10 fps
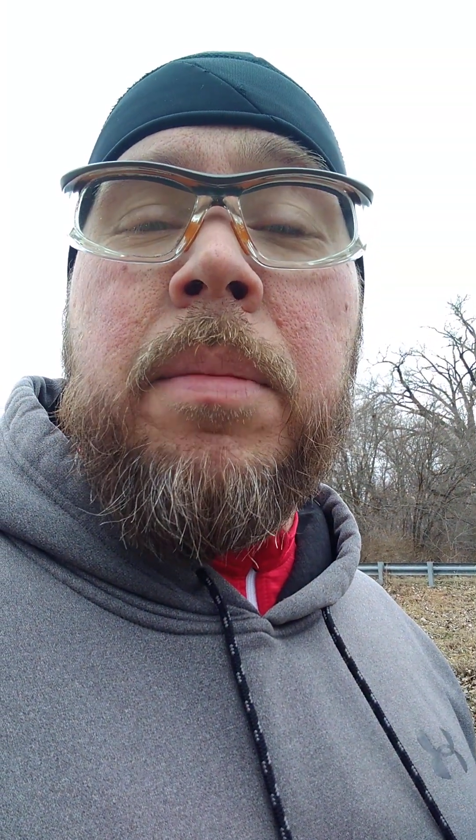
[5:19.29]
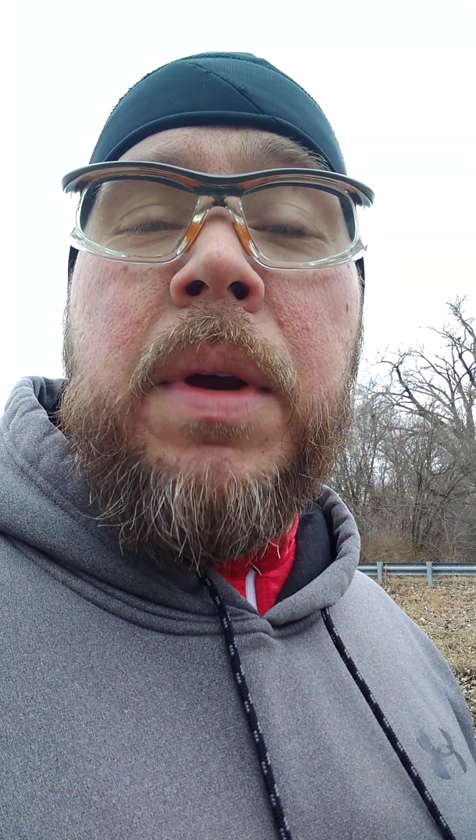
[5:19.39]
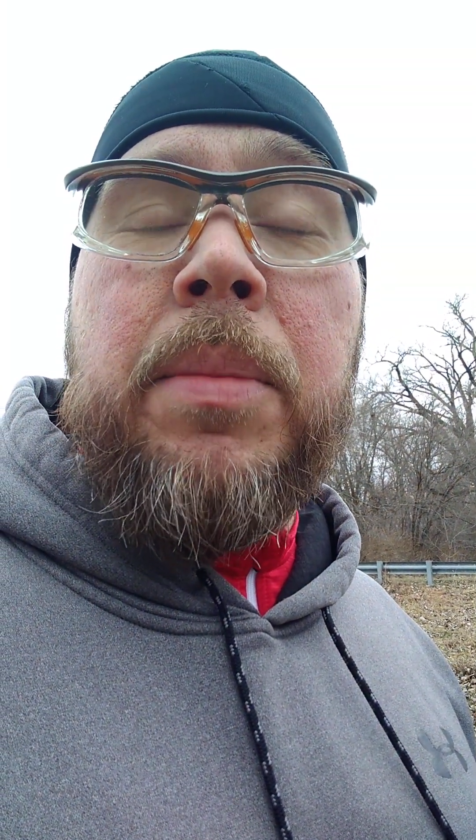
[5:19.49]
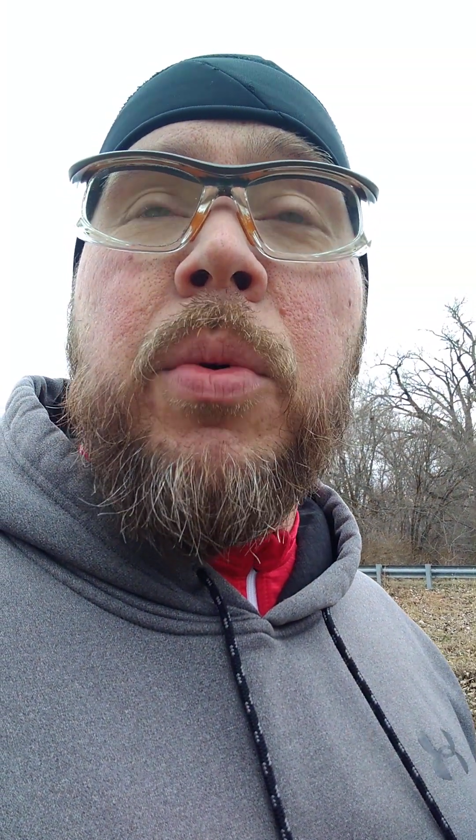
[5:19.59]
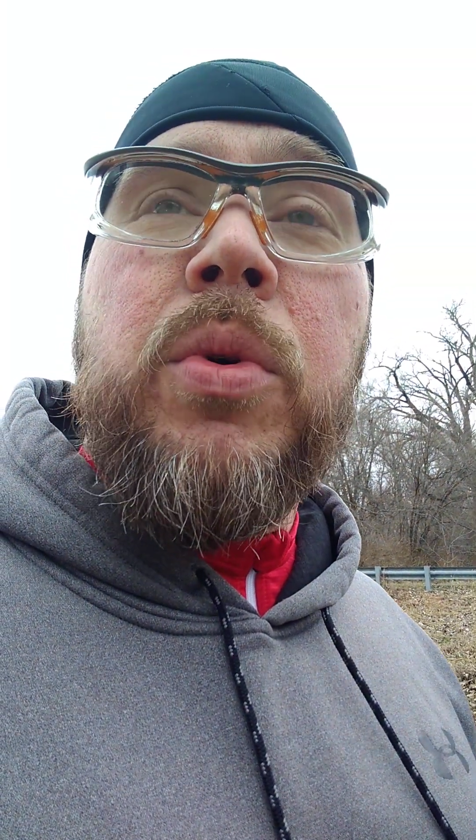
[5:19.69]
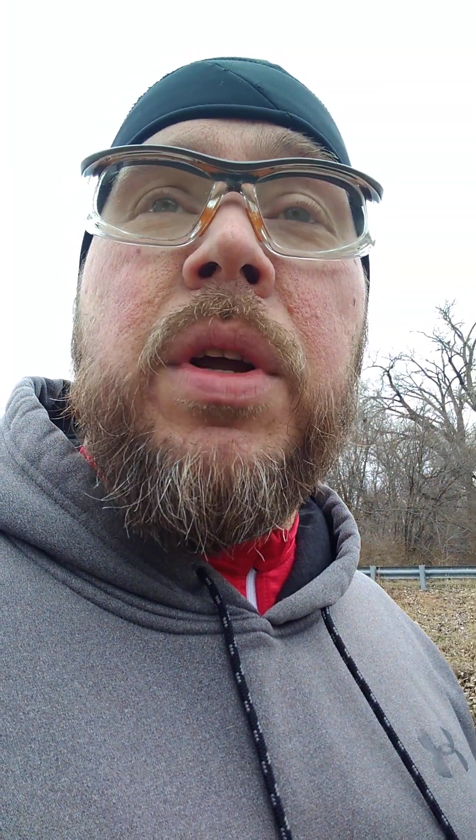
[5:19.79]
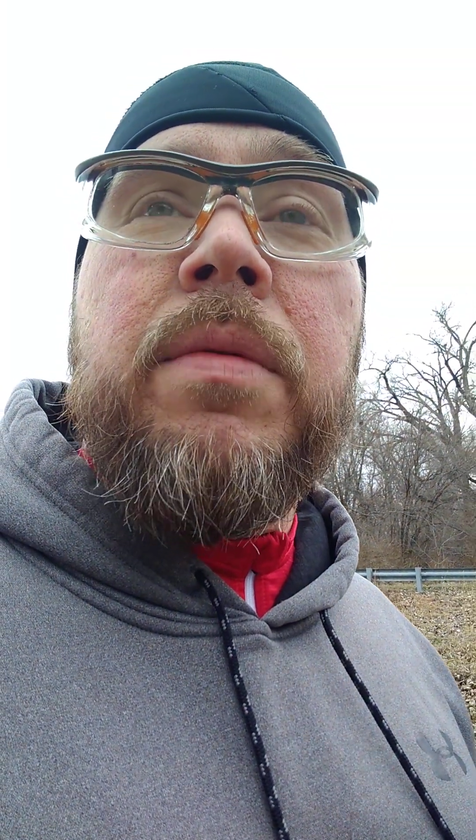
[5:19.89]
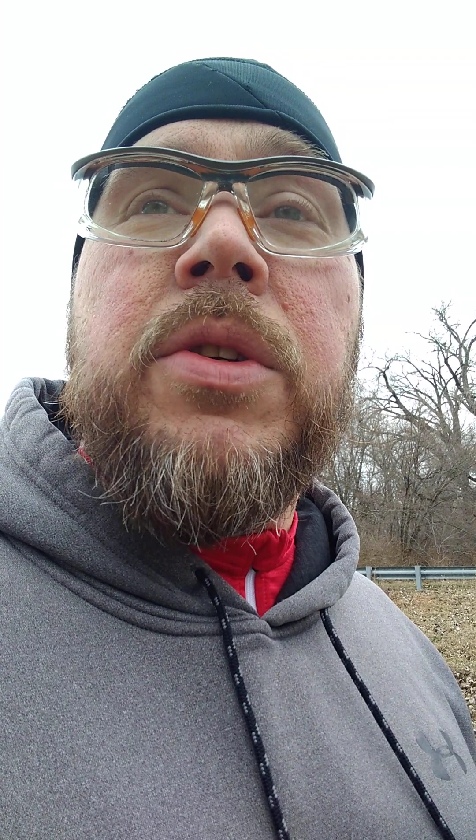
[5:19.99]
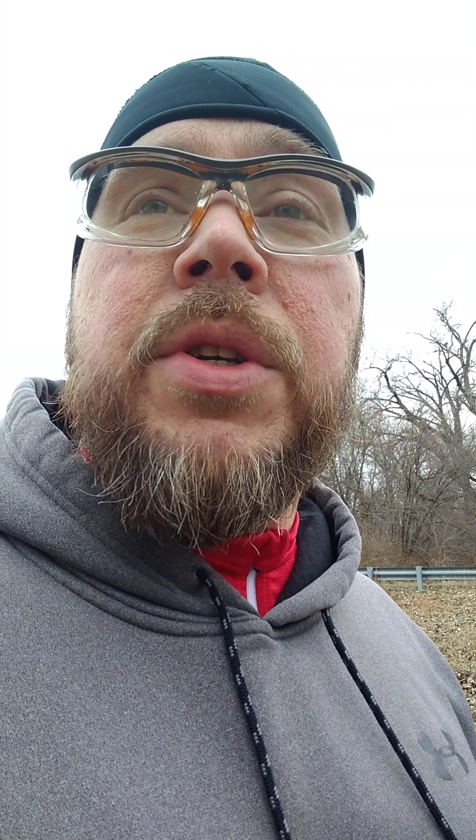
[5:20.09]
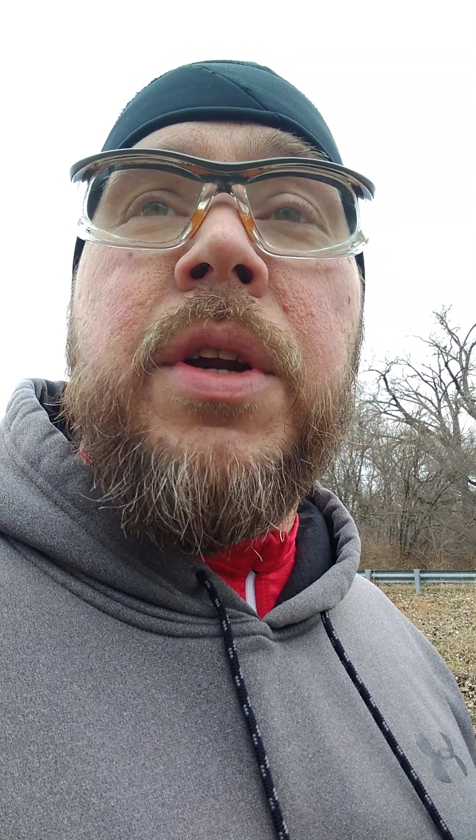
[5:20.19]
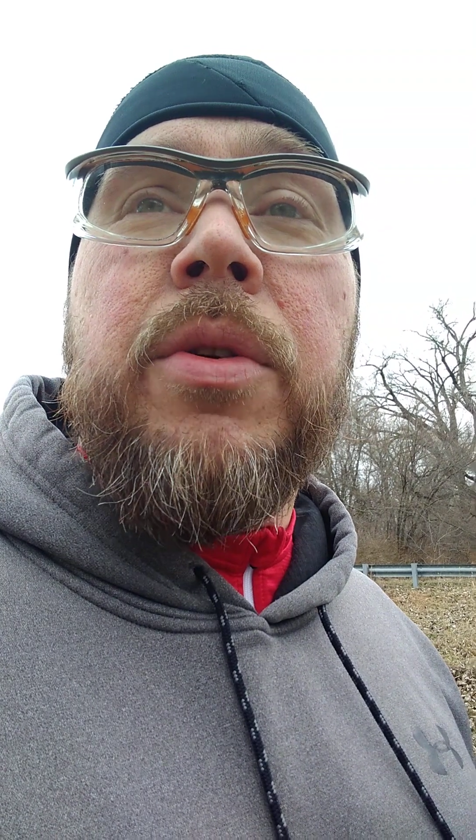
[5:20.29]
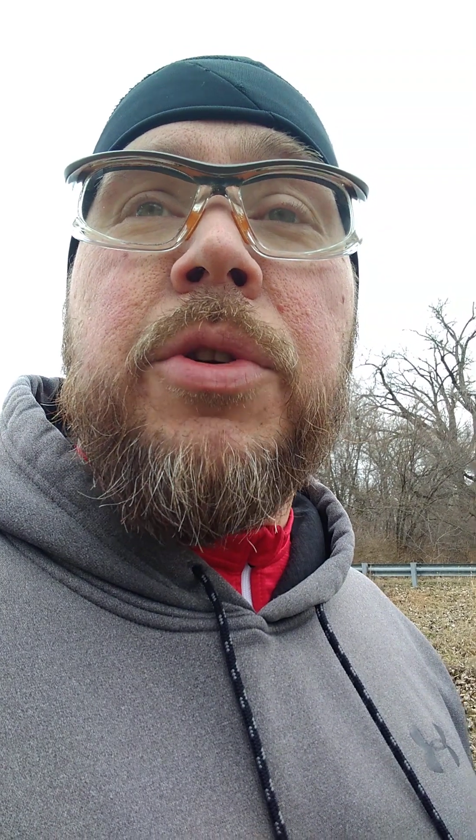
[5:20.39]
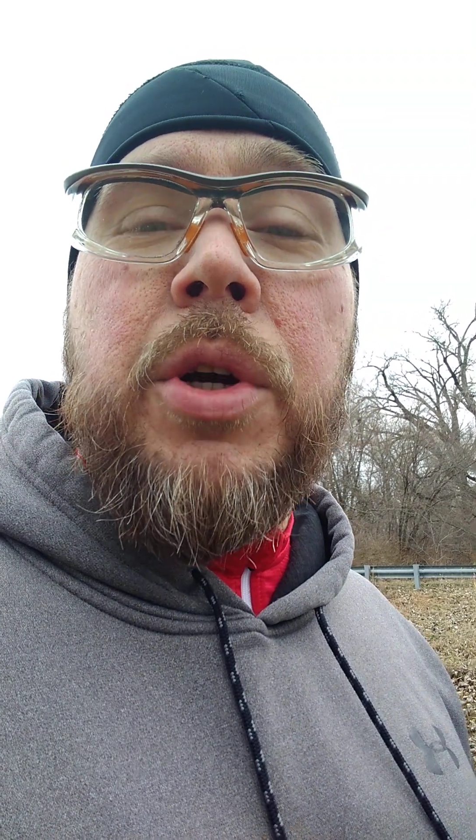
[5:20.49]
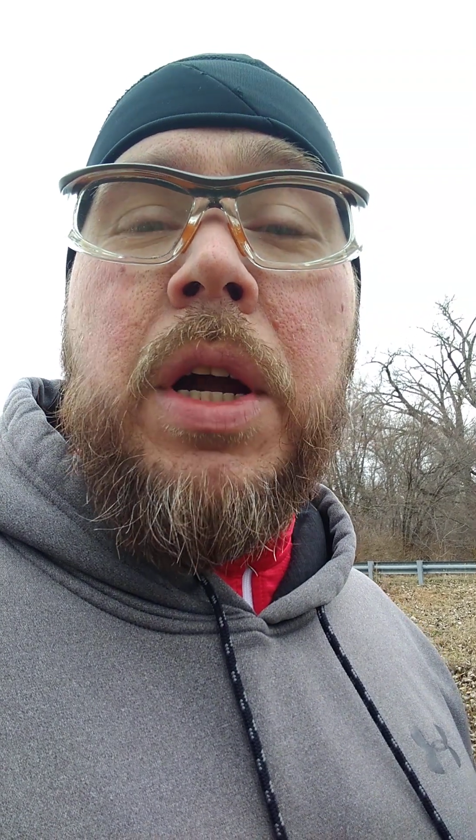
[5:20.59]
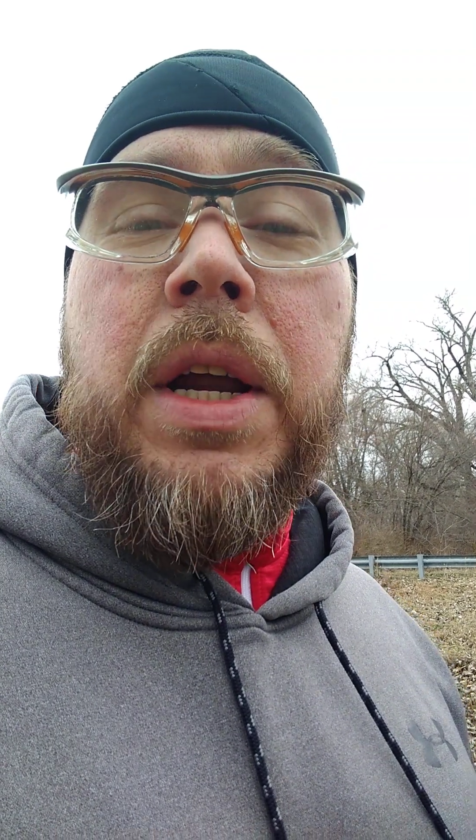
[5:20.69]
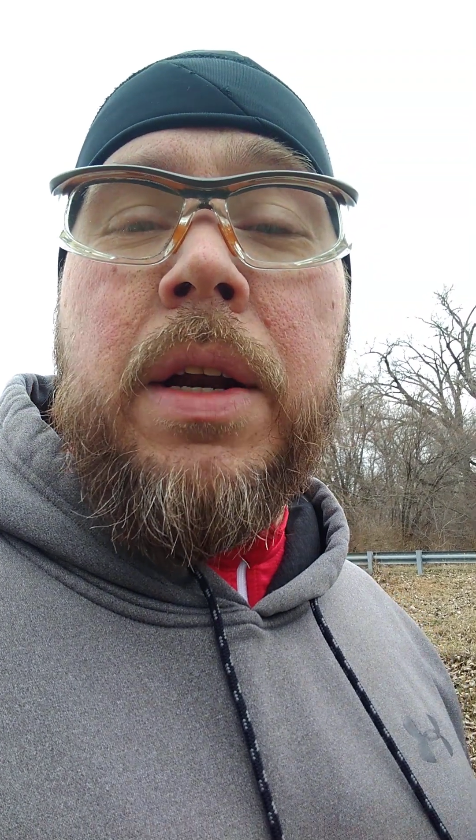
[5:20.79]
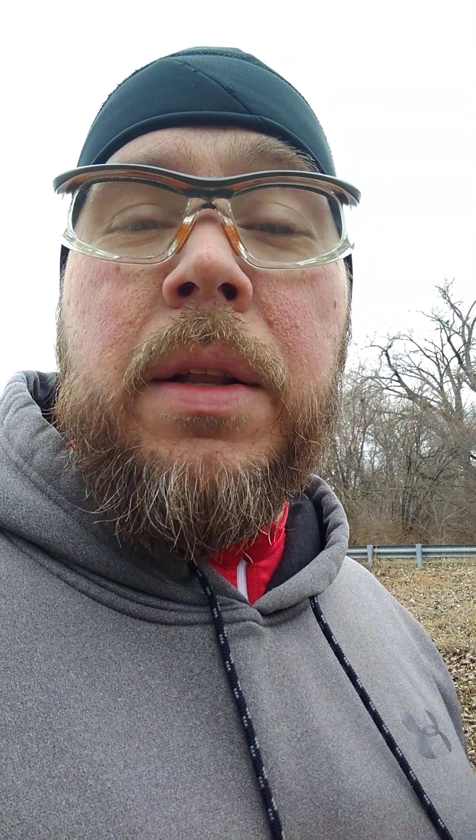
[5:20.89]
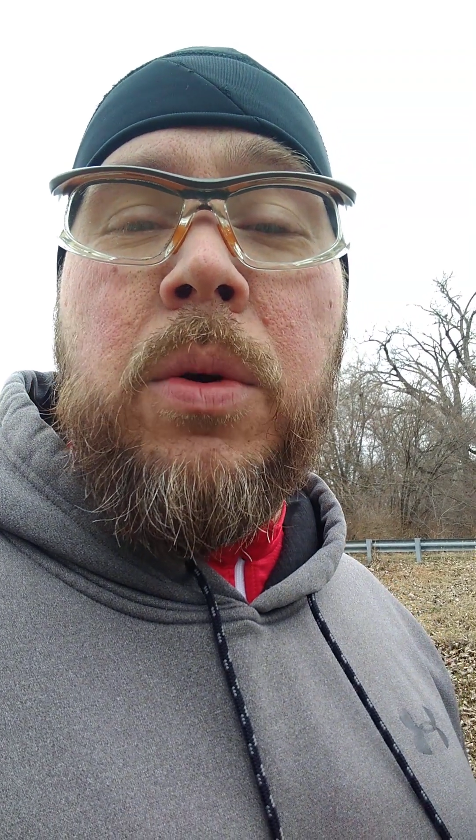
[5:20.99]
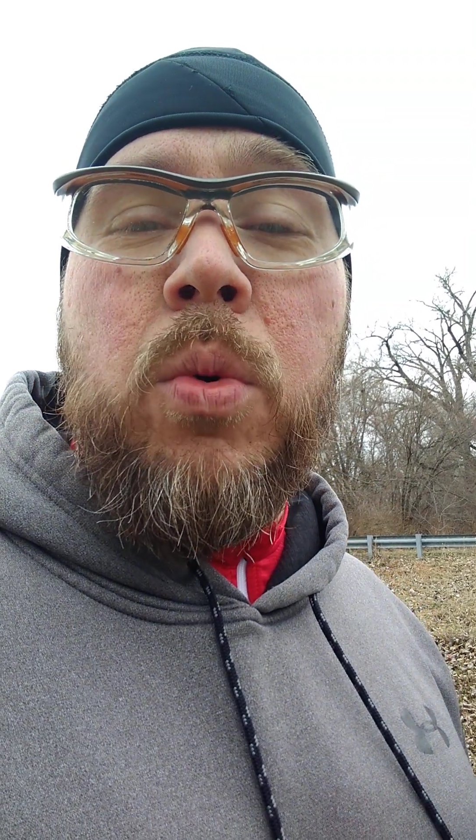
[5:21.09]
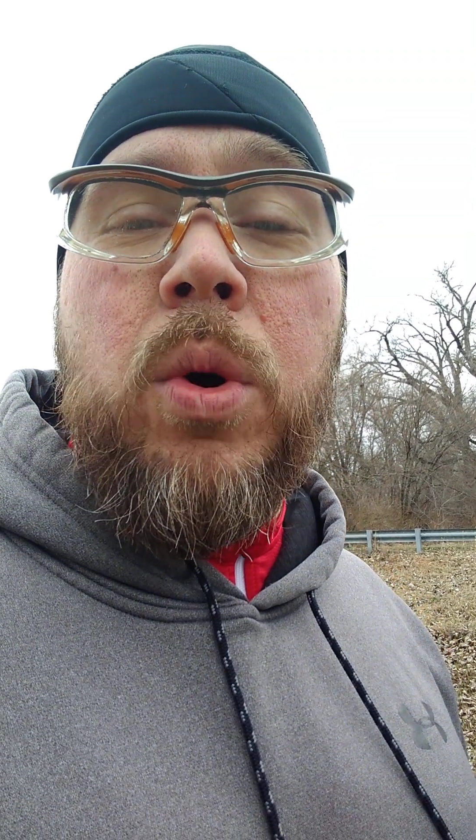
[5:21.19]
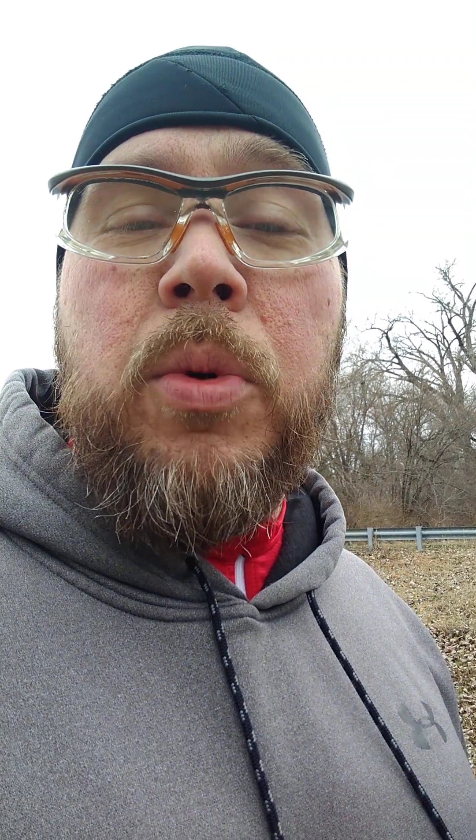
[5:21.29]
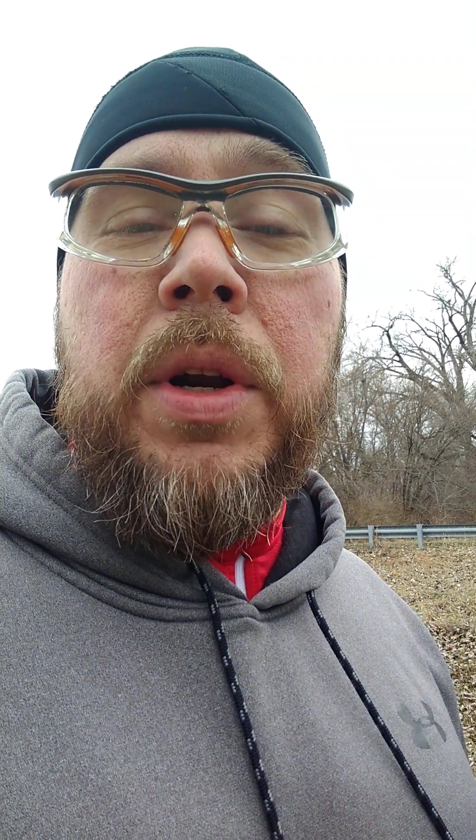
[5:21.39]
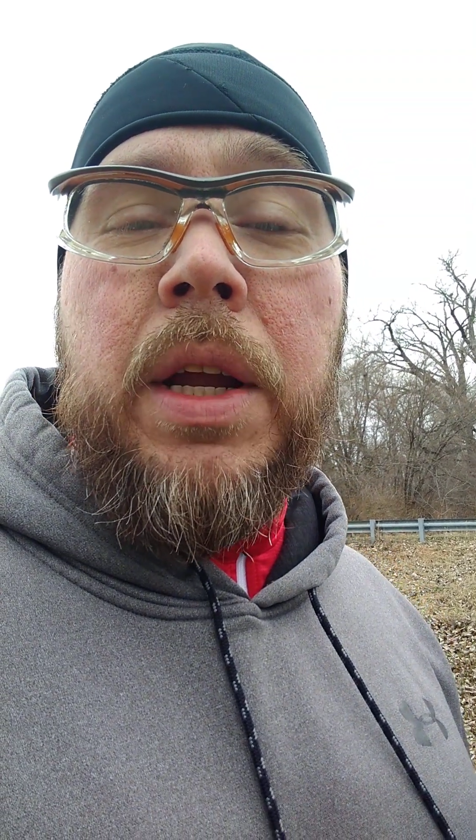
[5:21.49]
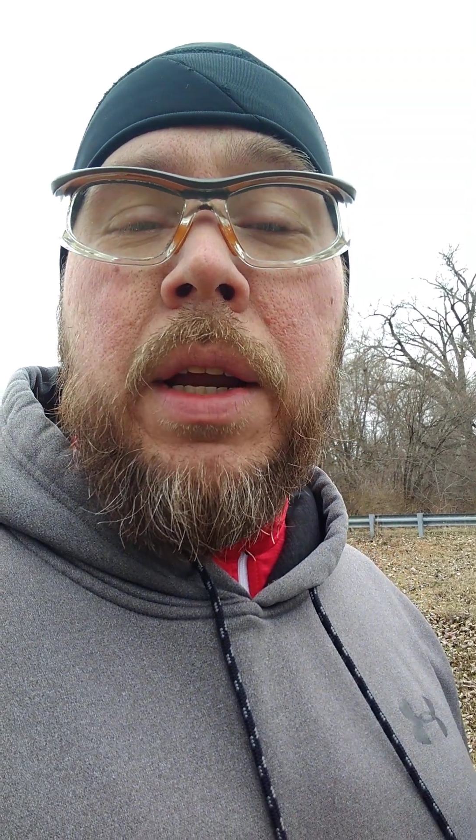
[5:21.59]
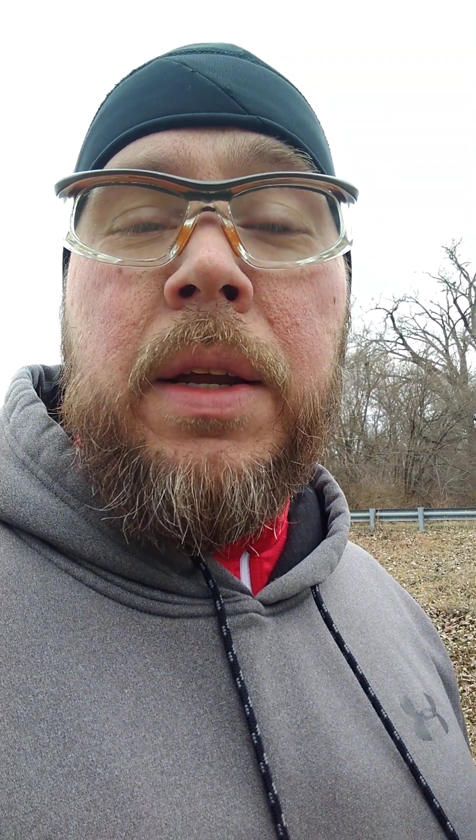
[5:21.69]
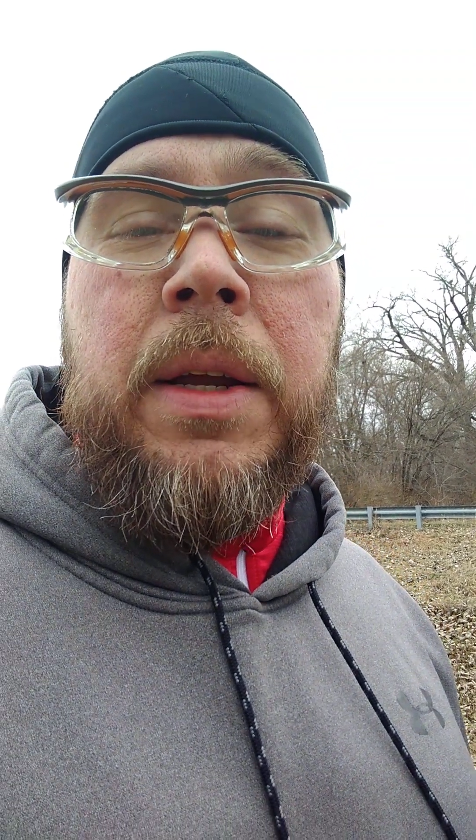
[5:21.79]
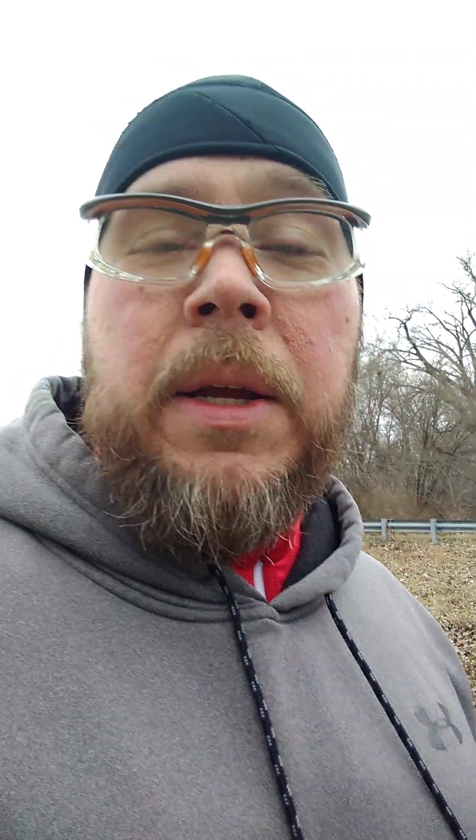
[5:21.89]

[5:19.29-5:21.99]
maybe we'll give this another try on a little warmer day.